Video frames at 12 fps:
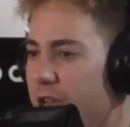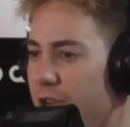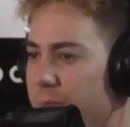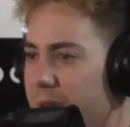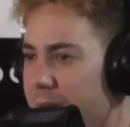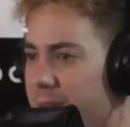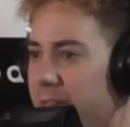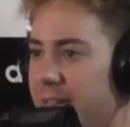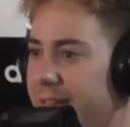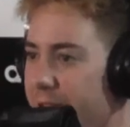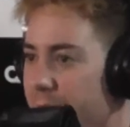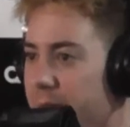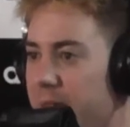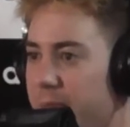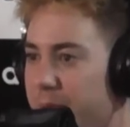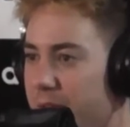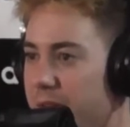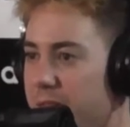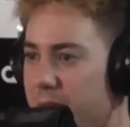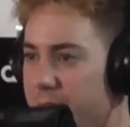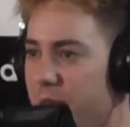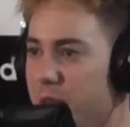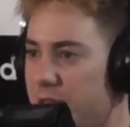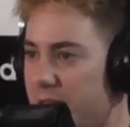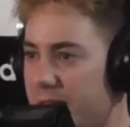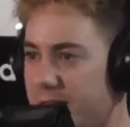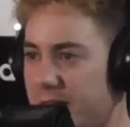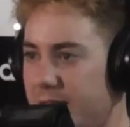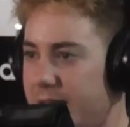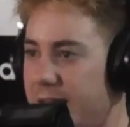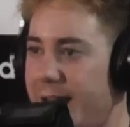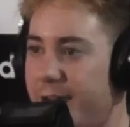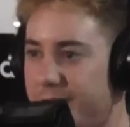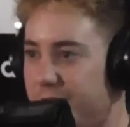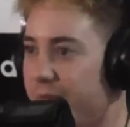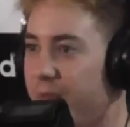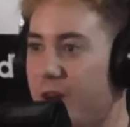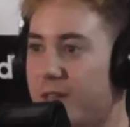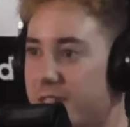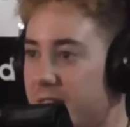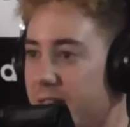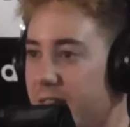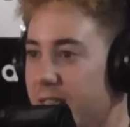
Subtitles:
You'll be able to hear me, but the music is loud as fuck still.